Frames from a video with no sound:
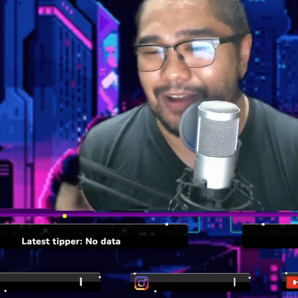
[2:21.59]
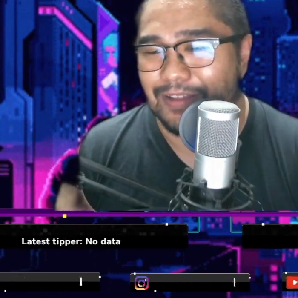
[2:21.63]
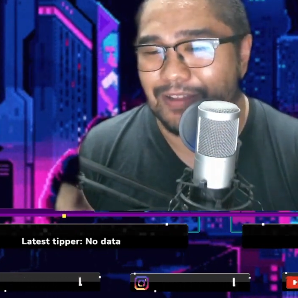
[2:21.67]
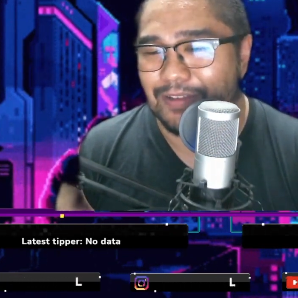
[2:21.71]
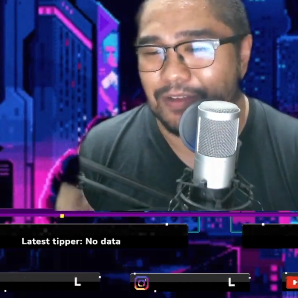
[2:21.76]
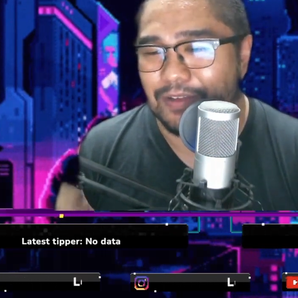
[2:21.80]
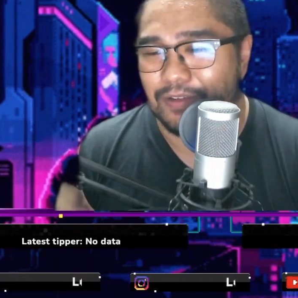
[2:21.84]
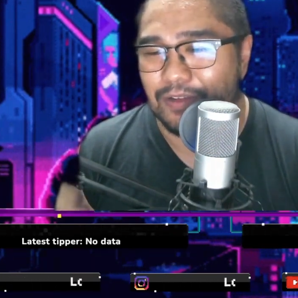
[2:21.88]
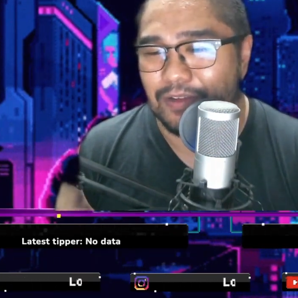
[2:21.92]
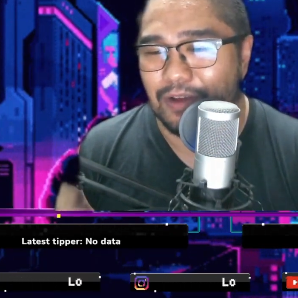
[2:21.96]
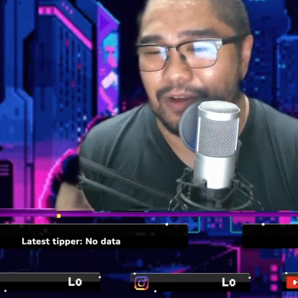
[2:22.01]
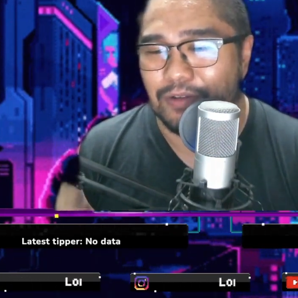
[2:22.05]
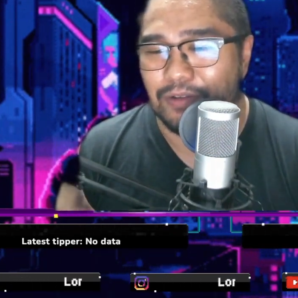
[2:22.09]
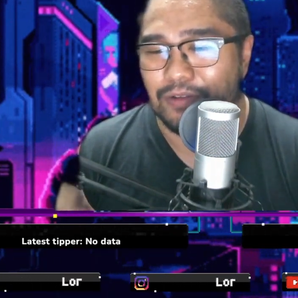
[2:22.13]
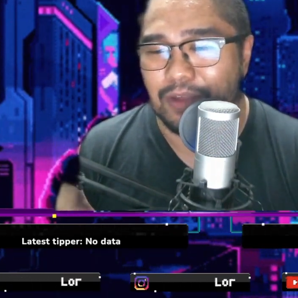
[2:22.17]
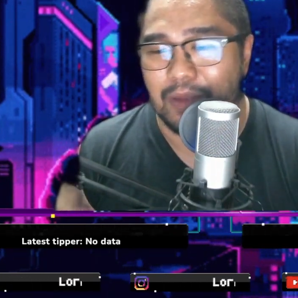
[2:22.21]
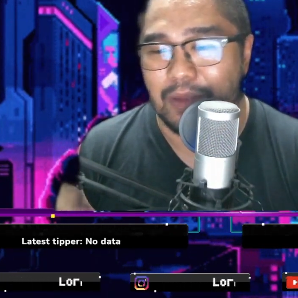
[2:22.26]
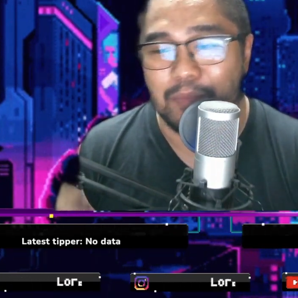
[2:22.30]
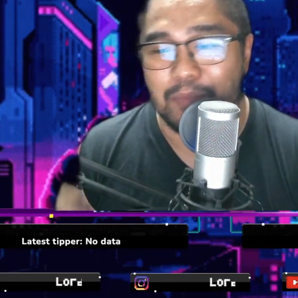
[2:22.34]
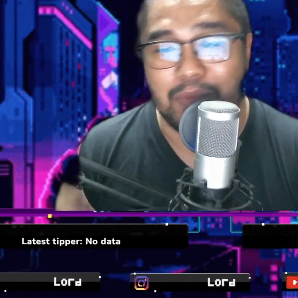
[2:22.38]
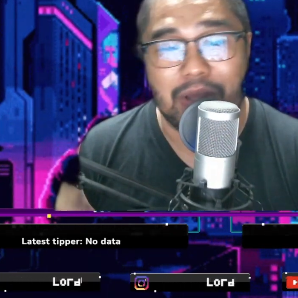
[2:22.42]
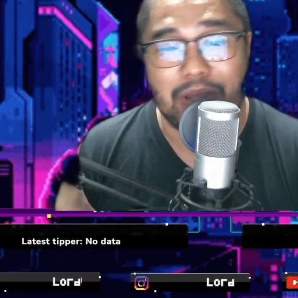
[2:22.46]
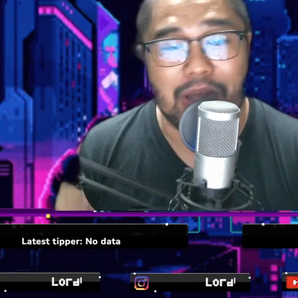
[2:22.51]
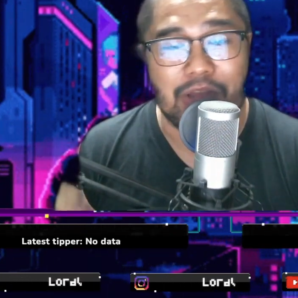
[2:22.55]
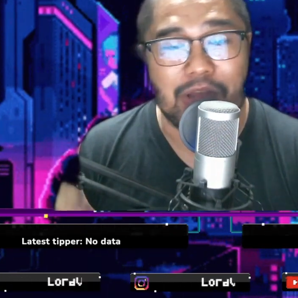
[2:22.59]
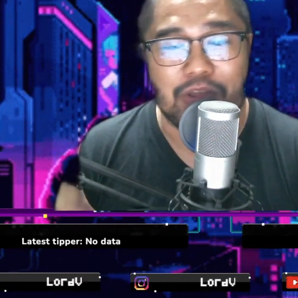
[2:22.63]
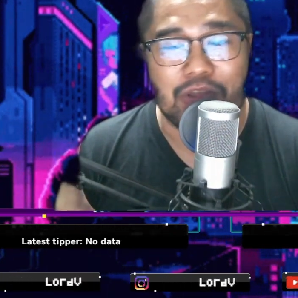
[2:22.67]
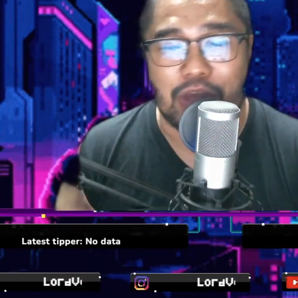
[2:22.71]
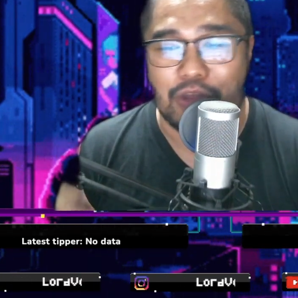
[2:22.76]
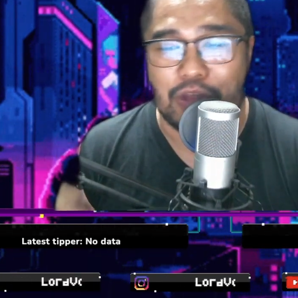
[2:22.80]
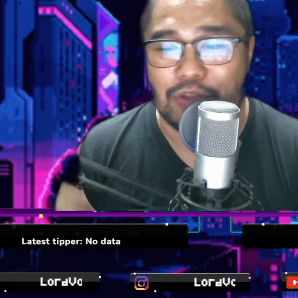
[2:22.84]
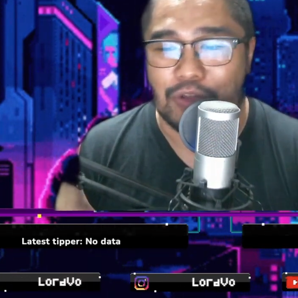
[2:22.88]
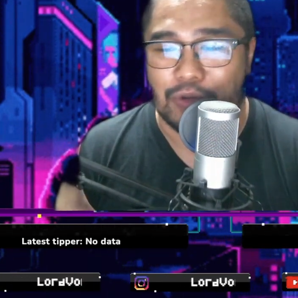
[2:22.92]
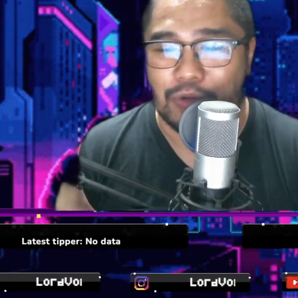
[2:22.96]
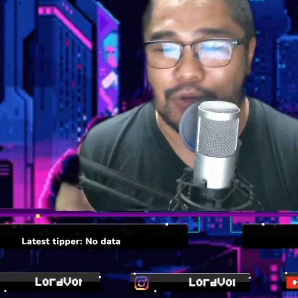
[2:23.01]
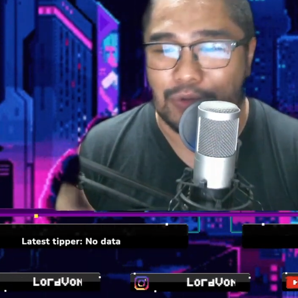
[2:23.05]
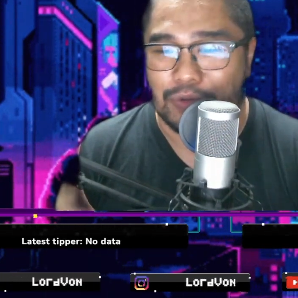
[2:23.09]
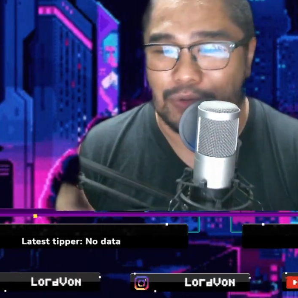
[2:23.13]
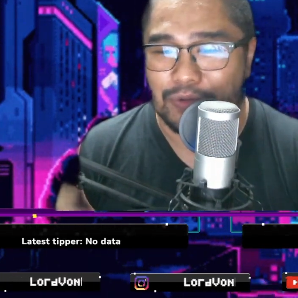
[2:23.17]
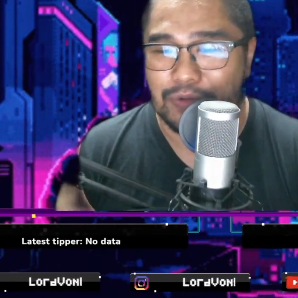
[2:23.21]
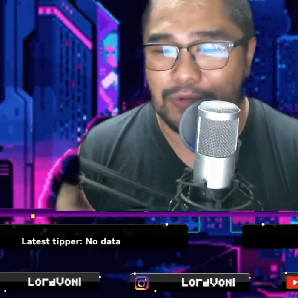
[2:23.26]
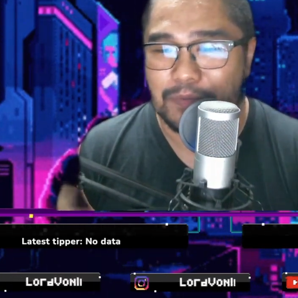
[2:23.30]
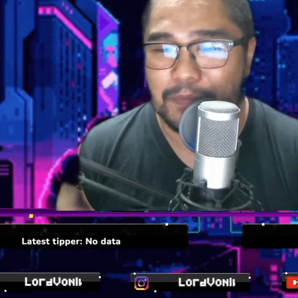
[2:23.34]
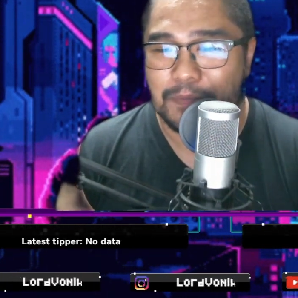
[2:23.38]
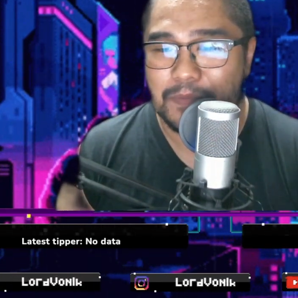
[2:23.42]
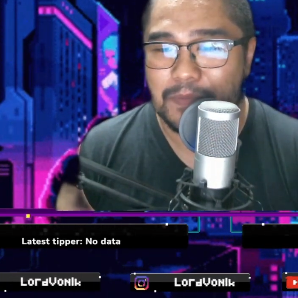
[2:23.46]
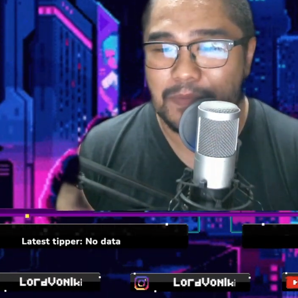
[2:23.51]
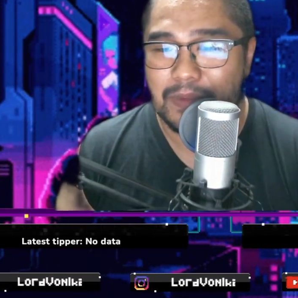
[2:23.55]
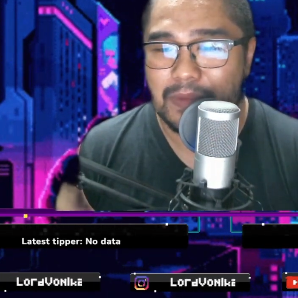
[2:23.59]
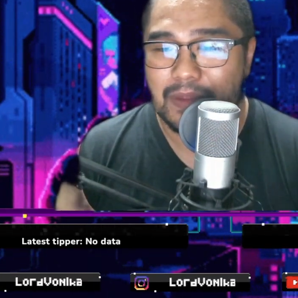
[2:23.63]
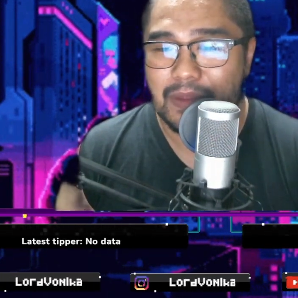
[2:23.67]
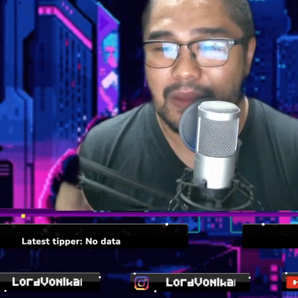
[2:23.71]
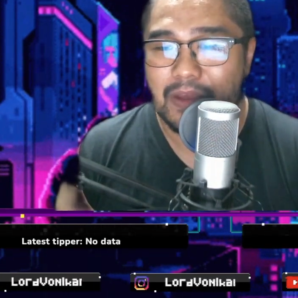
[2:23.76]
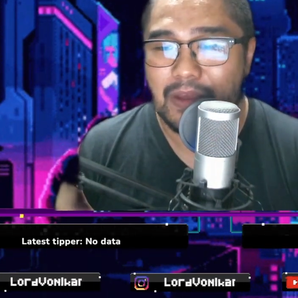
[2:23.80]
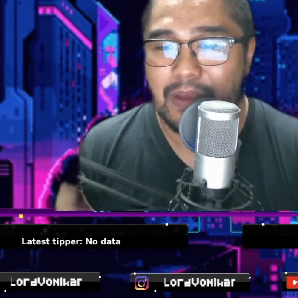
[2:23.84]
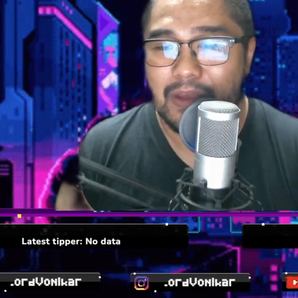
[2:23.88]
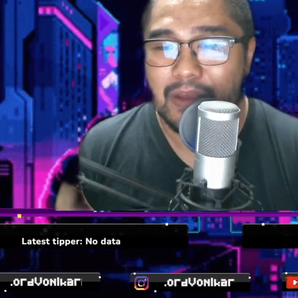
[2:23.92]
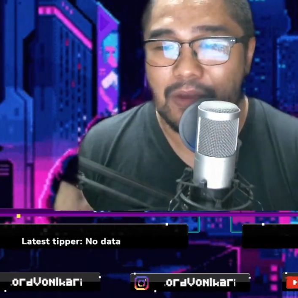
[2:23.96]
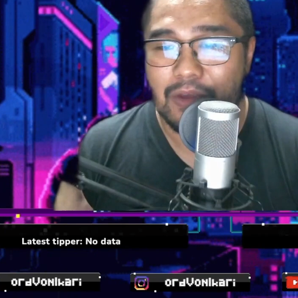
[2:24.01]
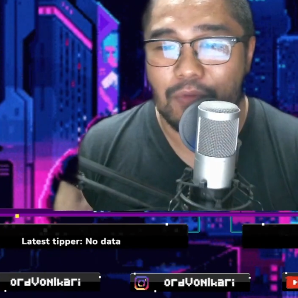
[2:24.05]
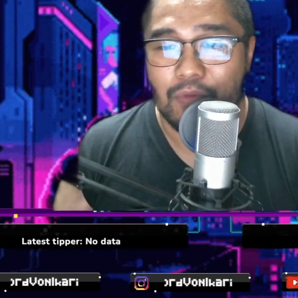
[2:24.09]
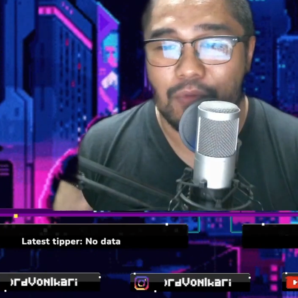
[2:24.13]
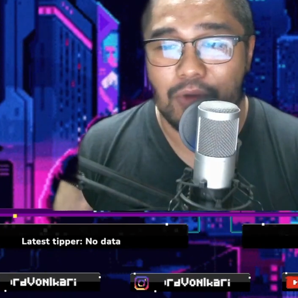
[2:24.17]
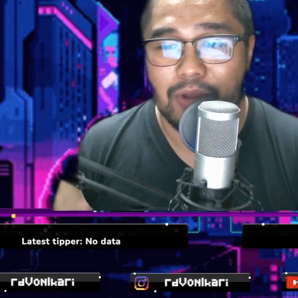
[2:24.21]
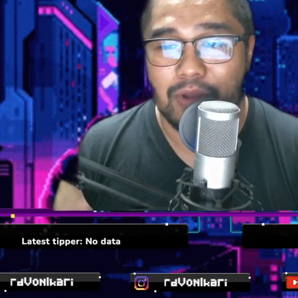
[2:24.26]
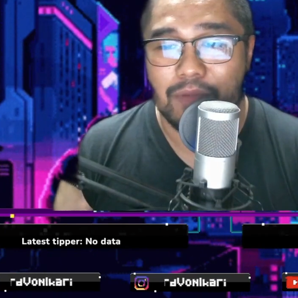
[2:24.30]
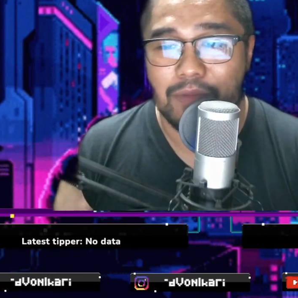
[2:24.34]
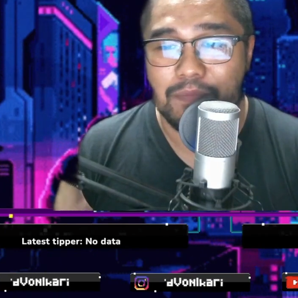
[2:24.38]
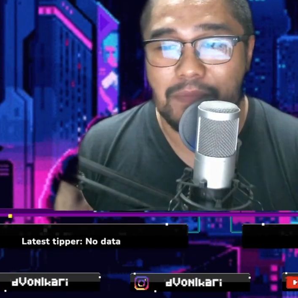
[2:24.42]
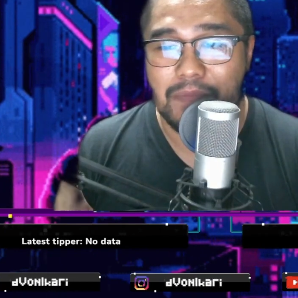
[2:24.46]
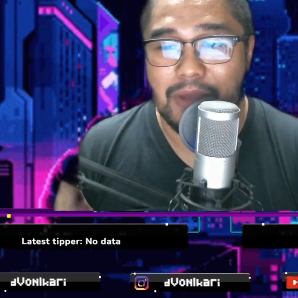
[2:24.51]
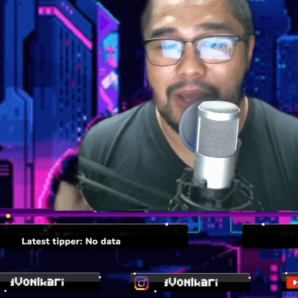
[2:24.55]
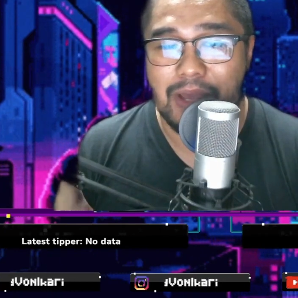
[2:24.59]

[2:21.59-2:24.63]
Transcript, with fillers: Because I was a be gentle with me.